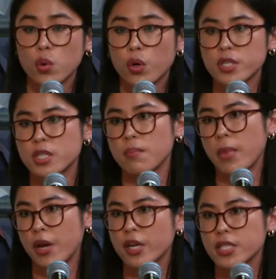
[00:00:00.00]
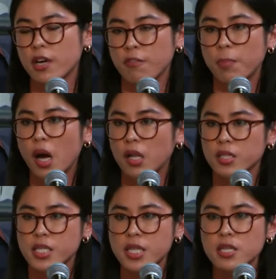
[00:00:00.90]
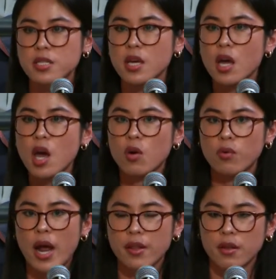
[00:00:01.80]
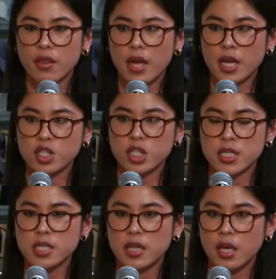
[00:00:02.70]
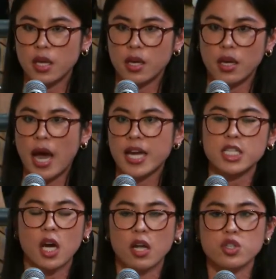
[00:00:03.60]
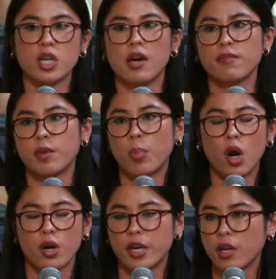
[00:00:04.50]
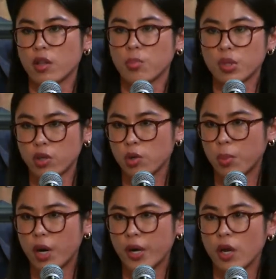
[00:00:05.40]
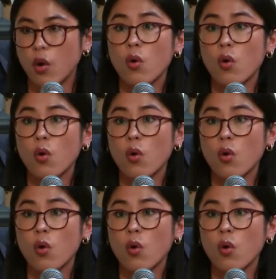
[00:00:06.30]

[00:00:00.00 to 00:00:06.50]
towards the merit of policies rather than just the ideology of the party or the political party?